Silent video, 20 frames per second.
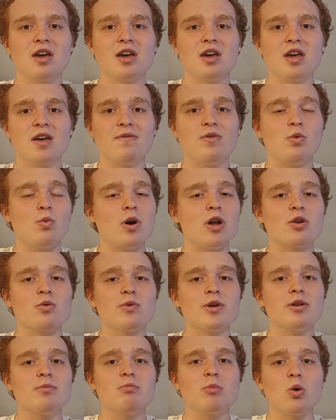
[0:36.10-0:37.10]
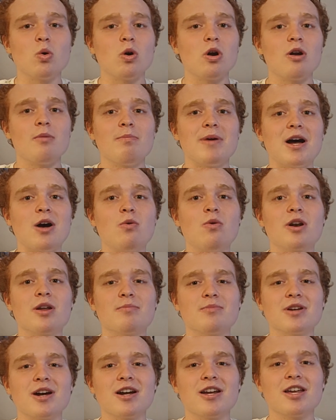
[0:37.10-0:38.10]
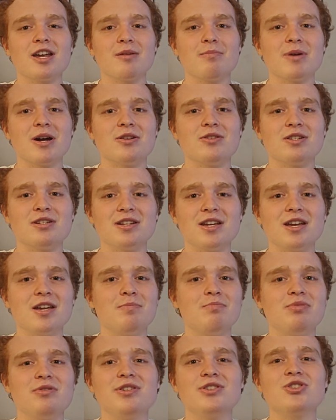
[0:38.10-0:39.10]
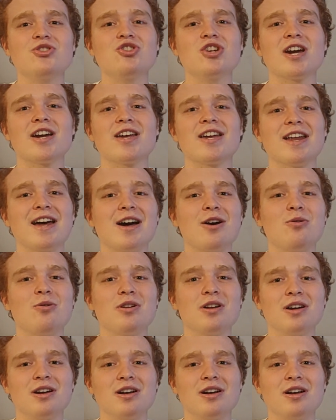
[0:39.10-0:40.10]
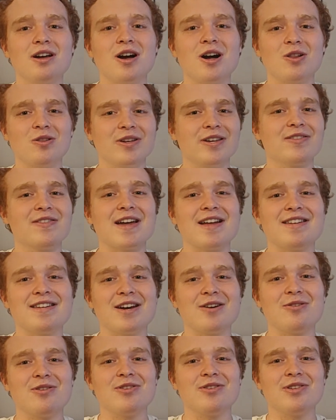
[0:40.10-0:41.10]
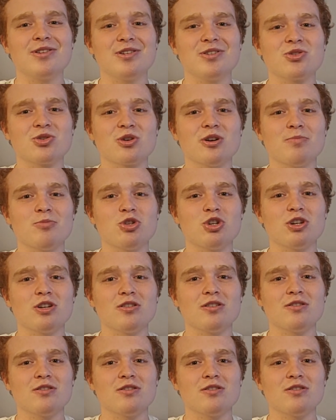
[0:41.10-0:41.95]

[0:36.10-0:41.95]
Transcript: If you want to read more about what I'm talking about today, please check it out. I'll link that down in the description.